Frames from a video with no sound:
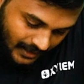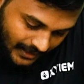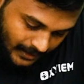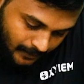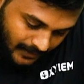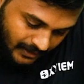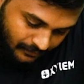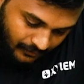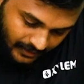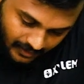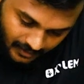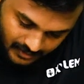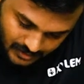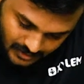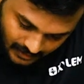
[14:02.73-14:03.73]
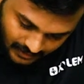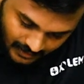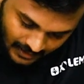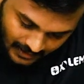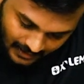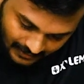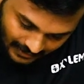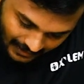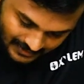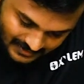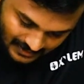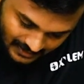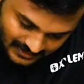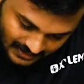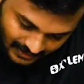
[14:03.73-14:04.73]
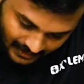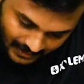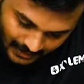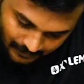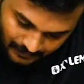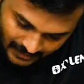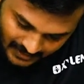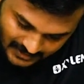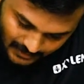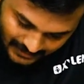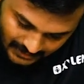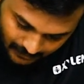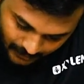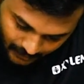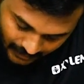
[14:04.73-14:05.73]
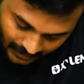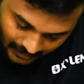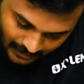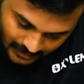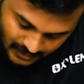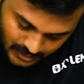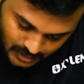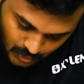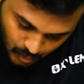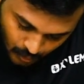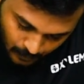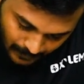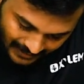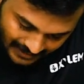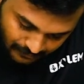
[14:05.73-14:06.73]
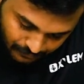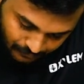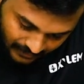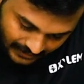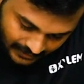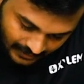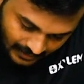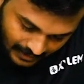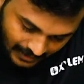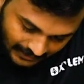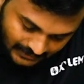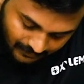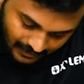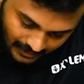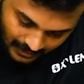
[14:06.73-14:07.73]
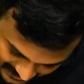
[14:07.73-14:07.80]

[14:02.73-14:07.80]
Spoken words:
divided by 500. Cancel cheyada. So, ethra viroda? 2 by 5. That